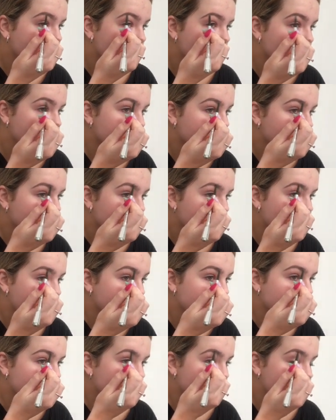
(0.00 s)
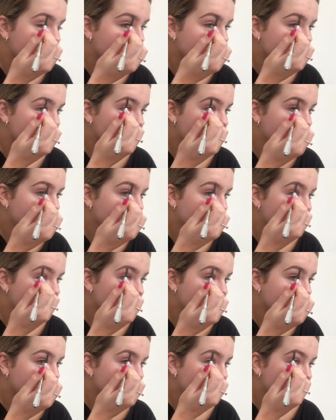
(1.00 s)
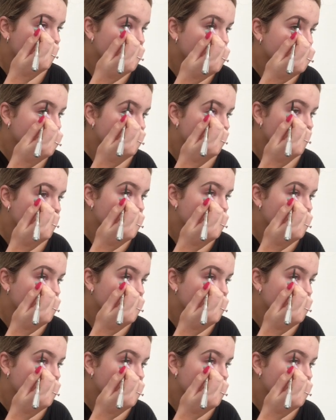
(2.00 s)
And I like this pencil by Benefit because it